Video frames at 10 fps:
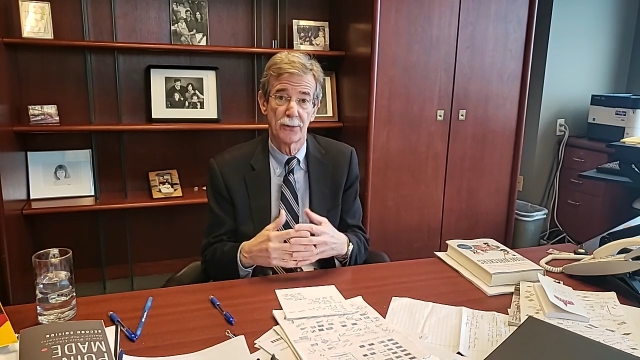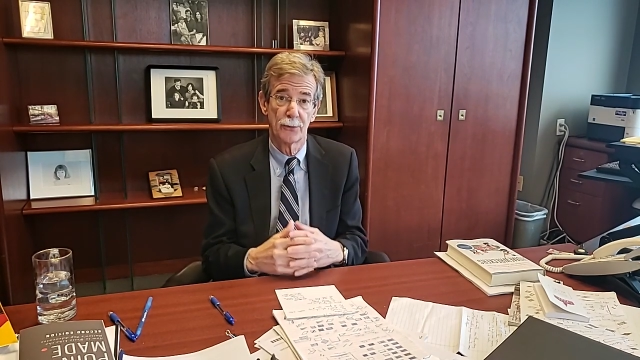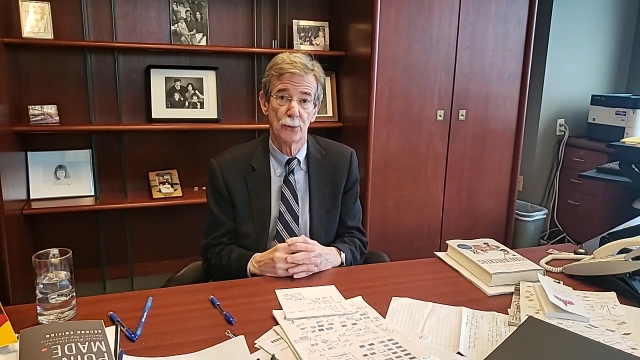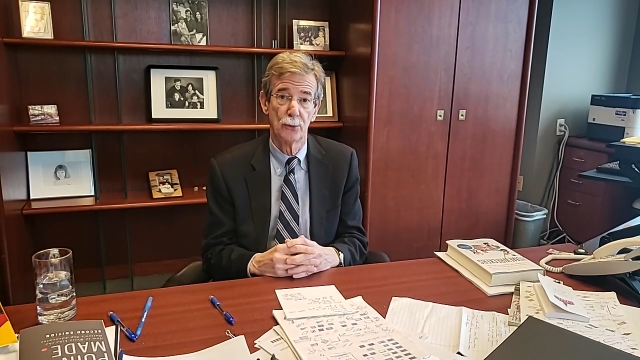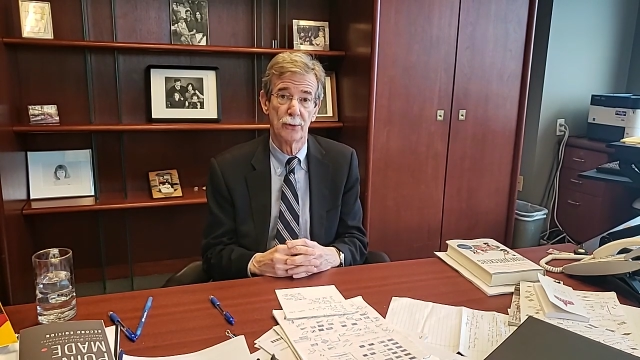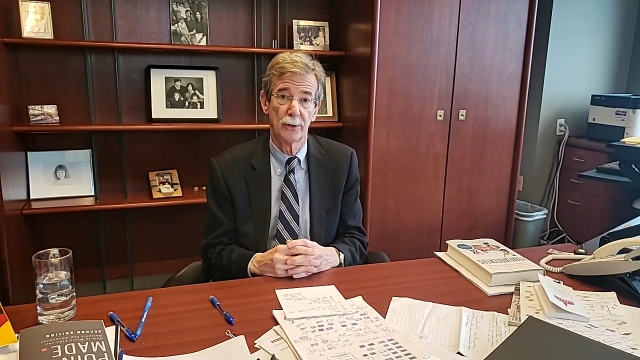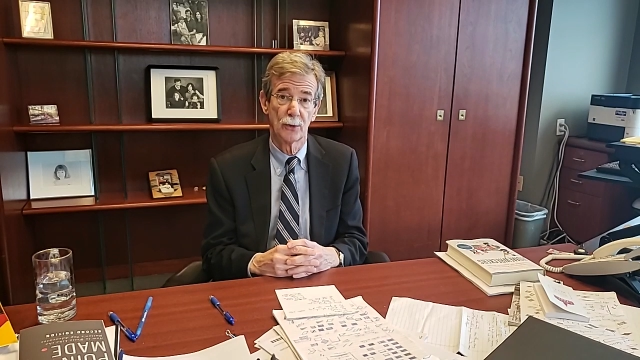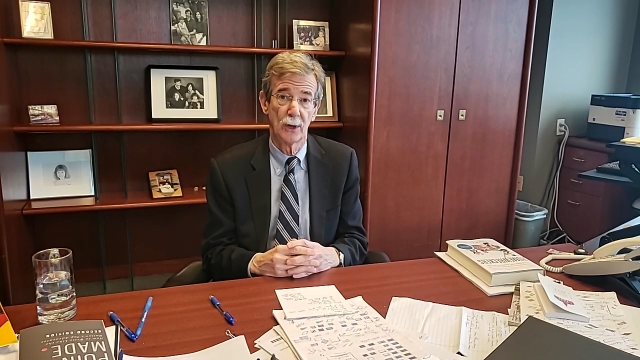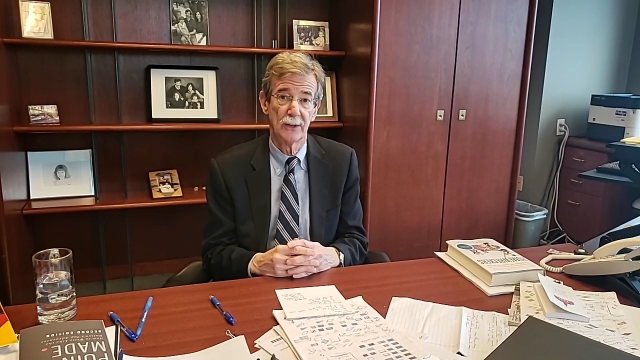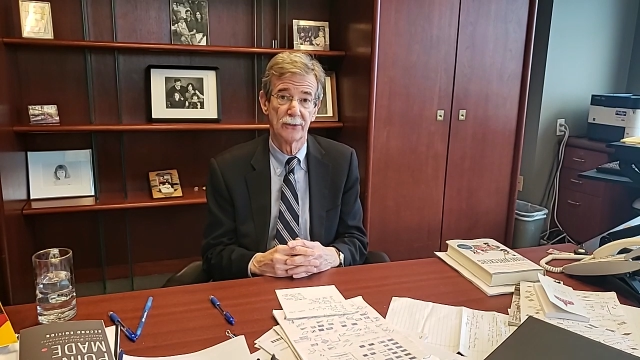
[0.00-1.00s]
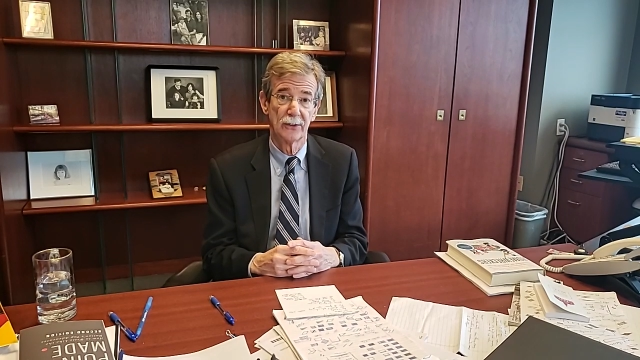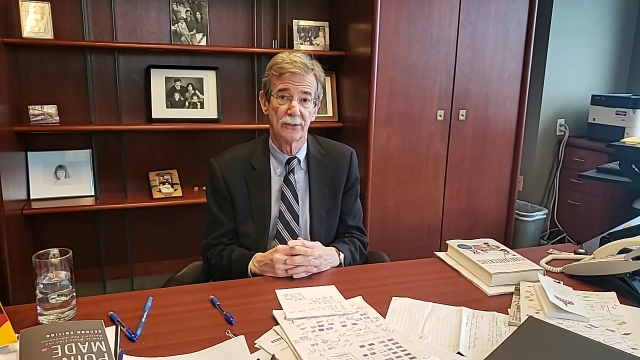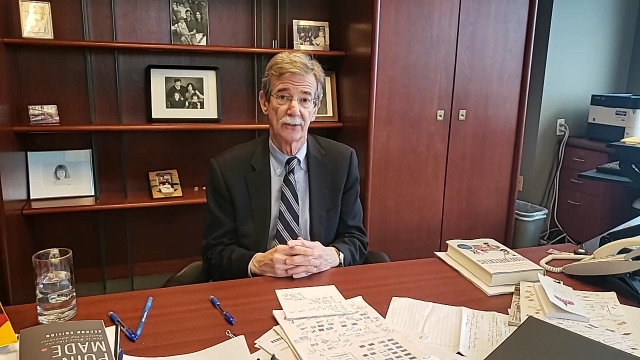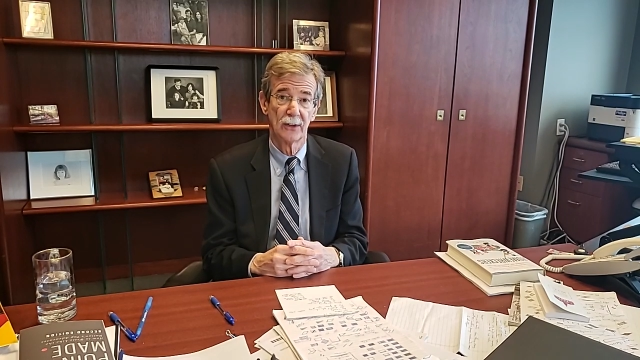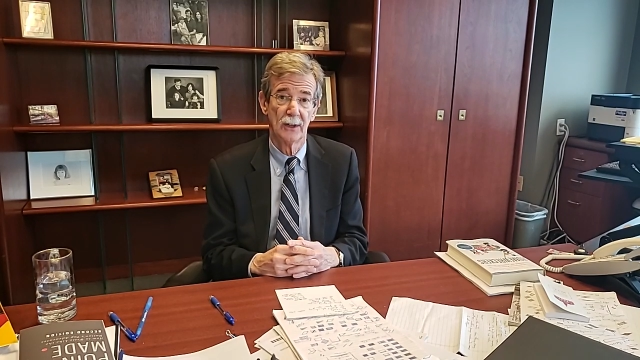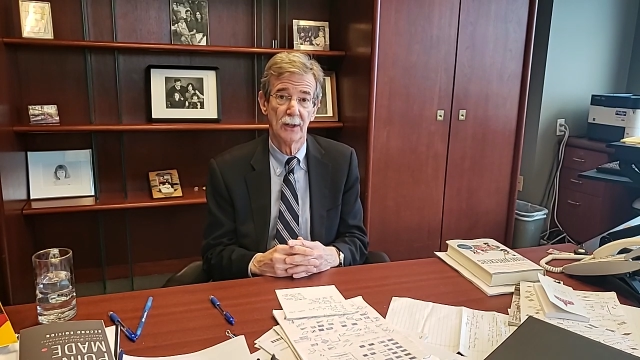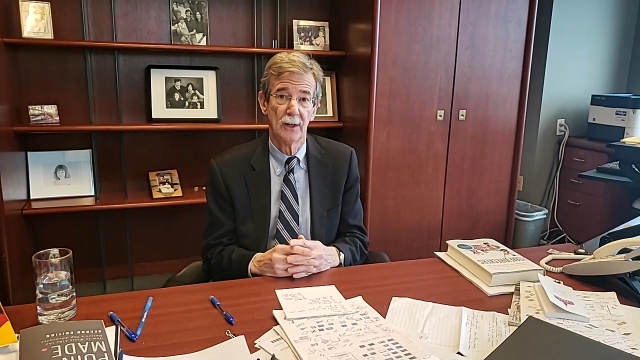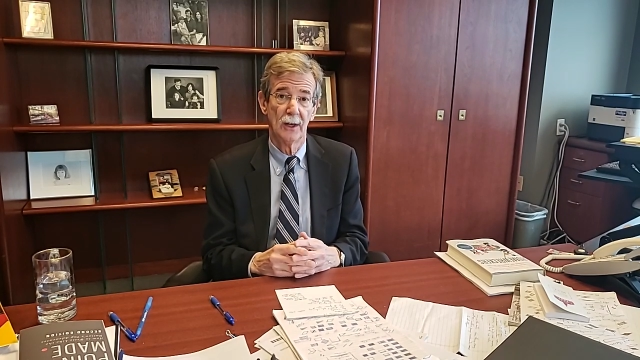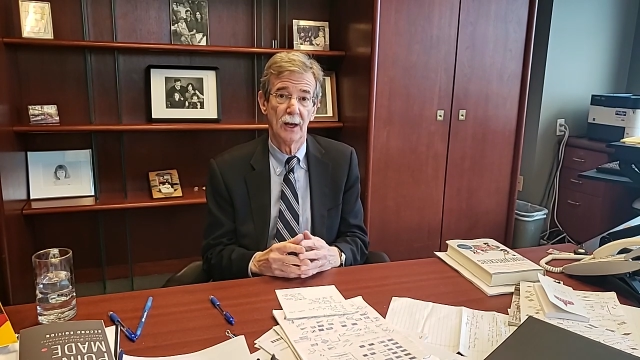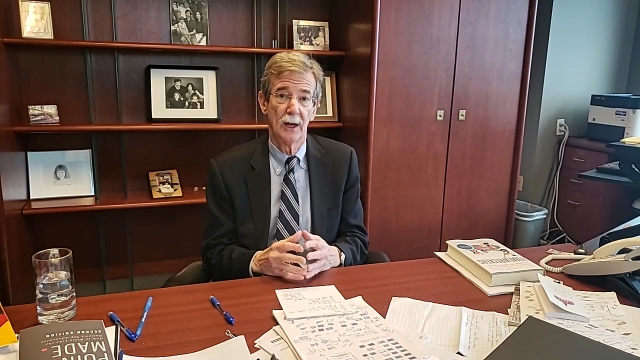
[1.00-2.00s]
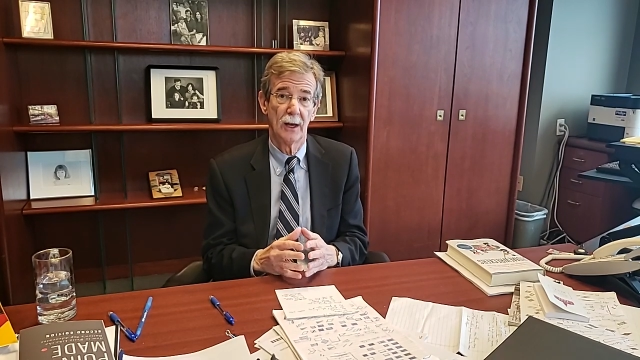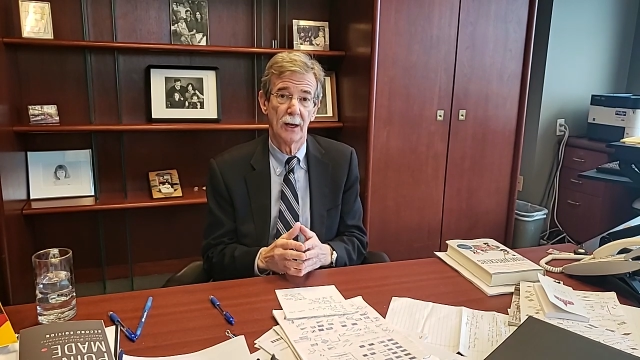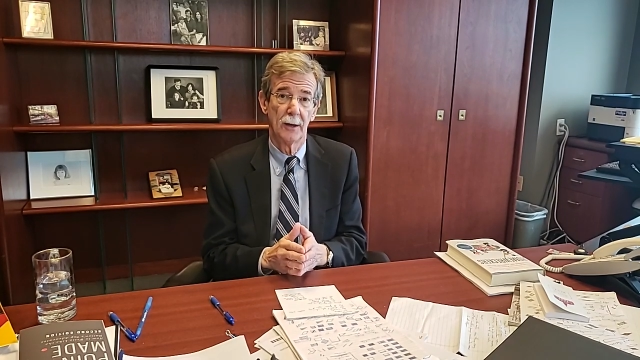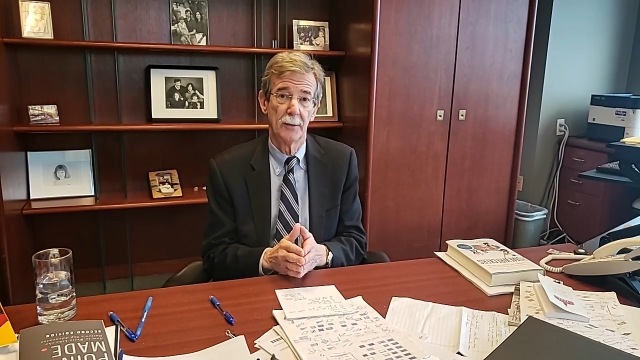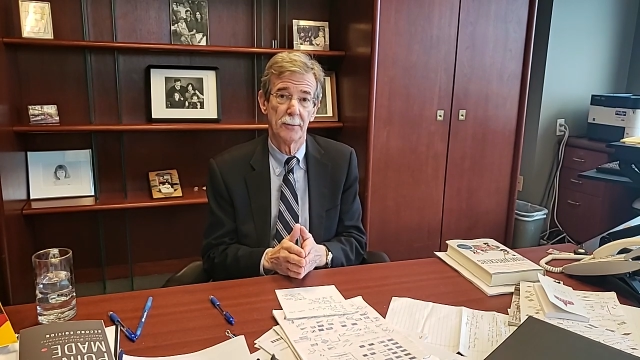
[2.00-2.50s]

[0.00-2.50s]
through the crisis. The